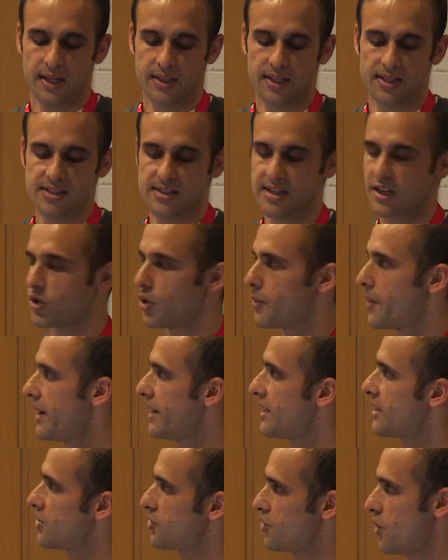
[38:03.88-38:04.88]
This is a
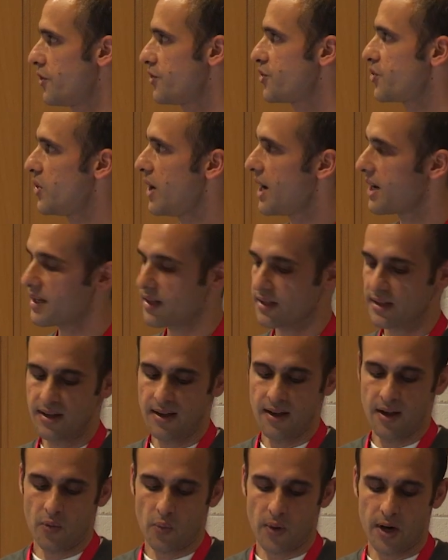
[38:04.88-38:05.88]
Kubernetes construct
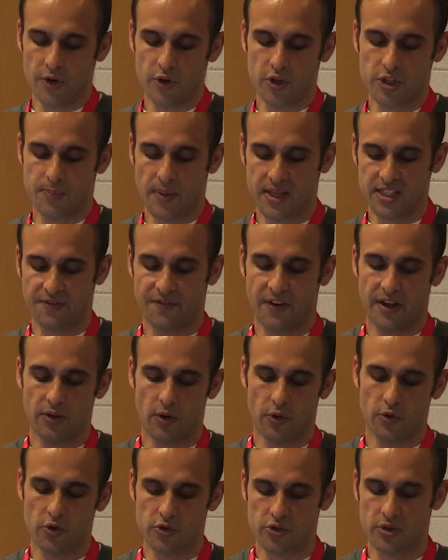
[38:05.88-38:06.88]
where you specify
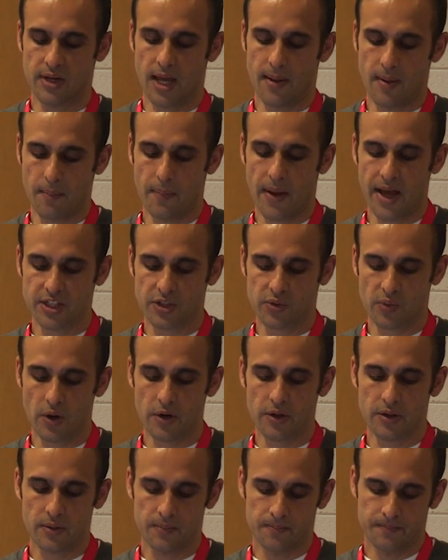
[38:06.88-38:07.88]
your username and
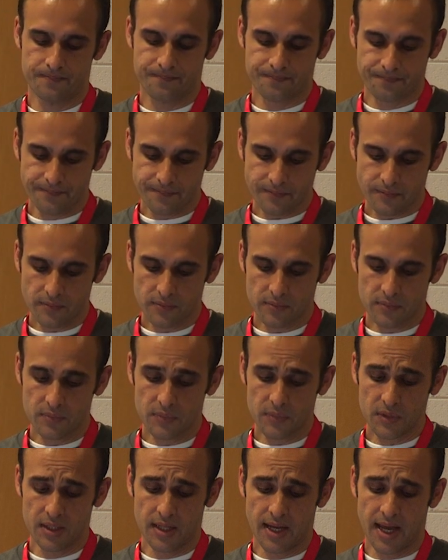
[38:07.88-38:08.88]
password.
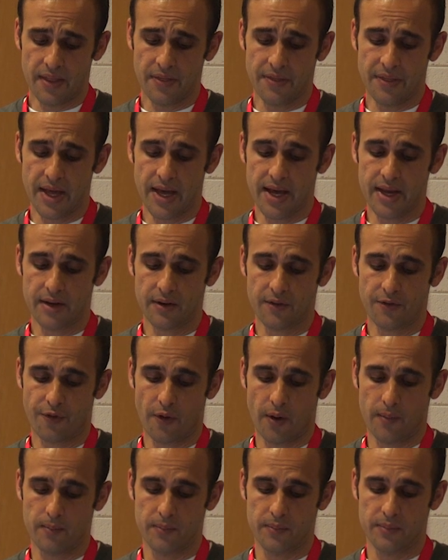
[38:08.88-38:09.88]
And then
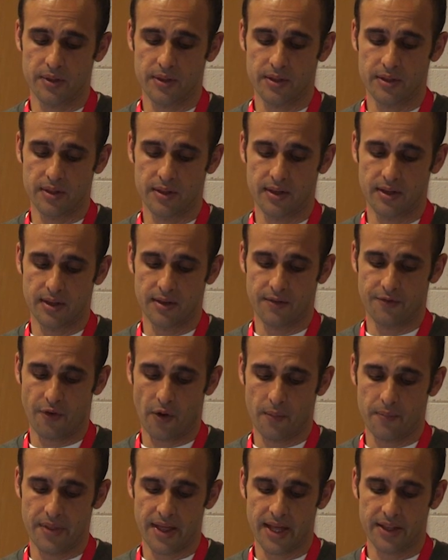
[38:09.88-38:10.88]
from
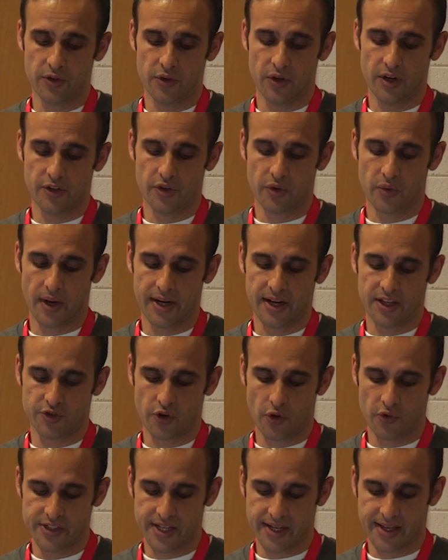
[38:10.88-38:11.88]
that, you need to create a
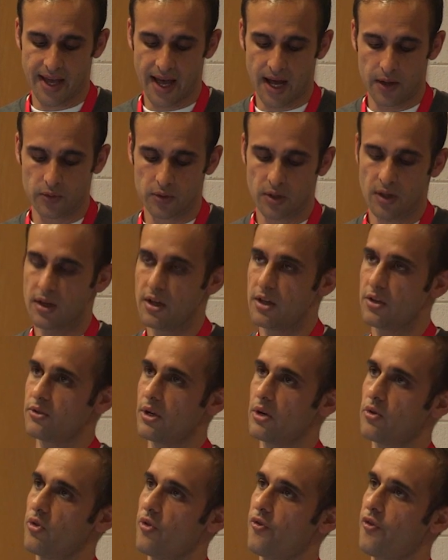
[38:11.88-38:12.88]
service account
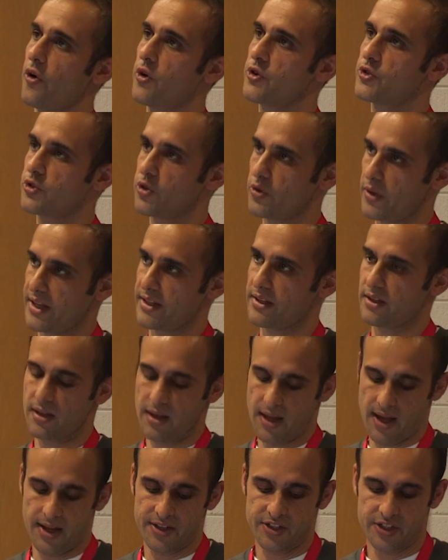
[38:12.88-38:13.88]
that refers to
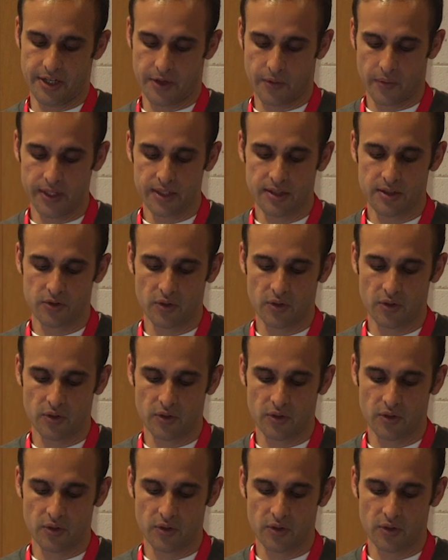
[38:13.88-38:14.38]
that secret.